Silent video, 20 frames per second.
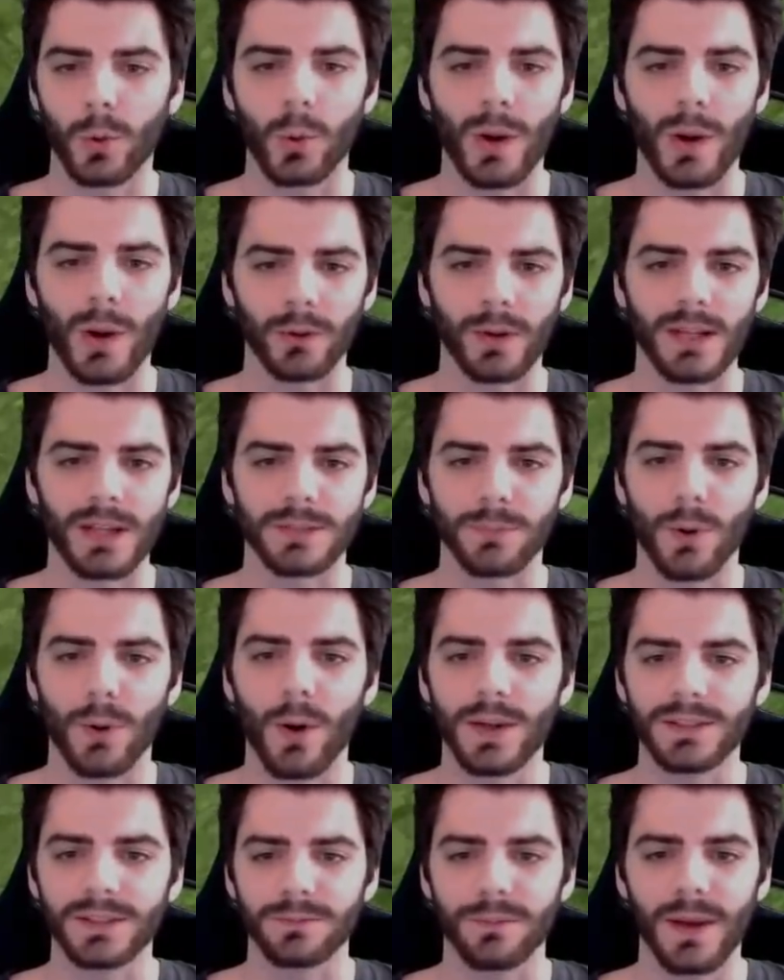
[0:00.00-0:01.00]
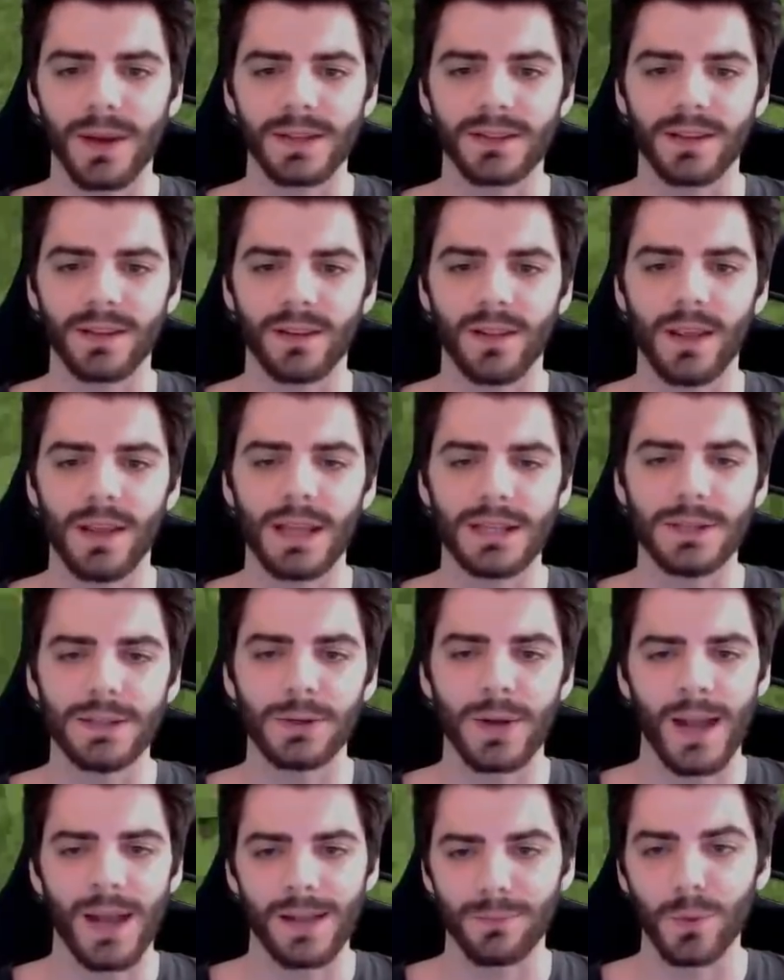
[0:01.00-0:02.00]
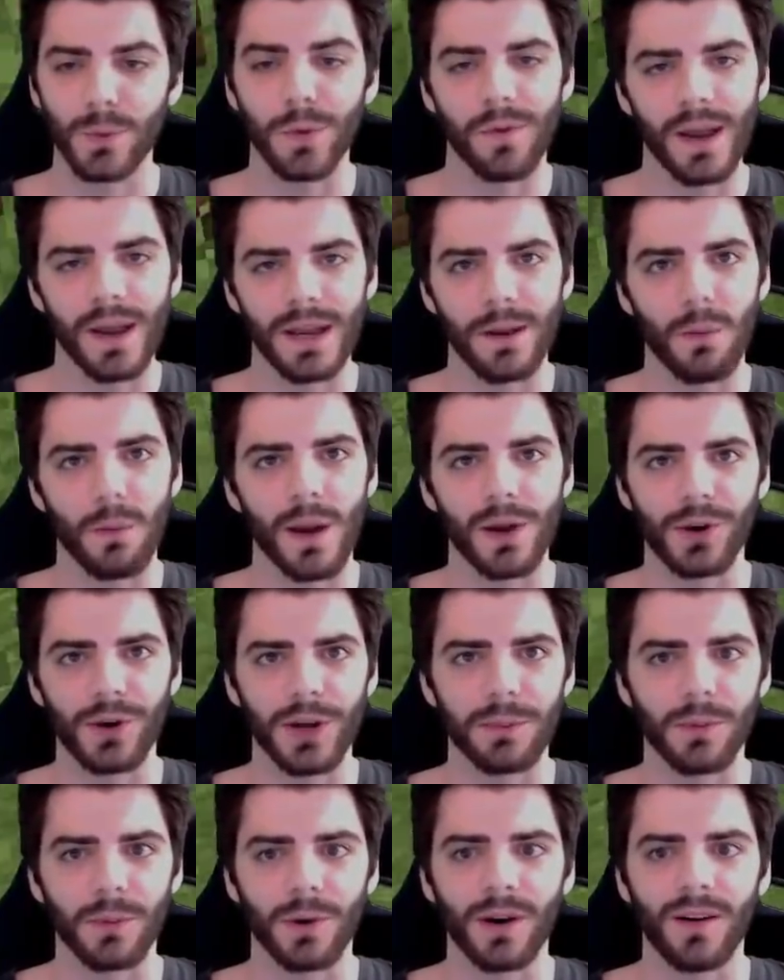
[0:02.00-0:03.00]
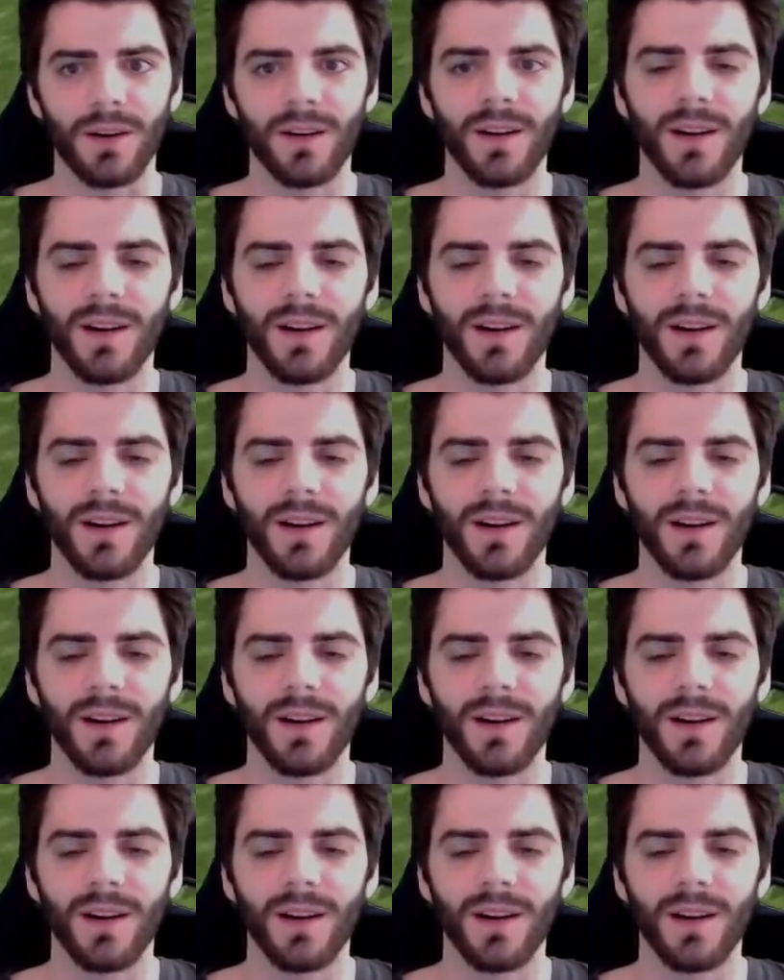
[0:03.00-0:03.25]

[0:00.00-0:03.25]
ground gets poisoned basically and you can't move anywhere anymore.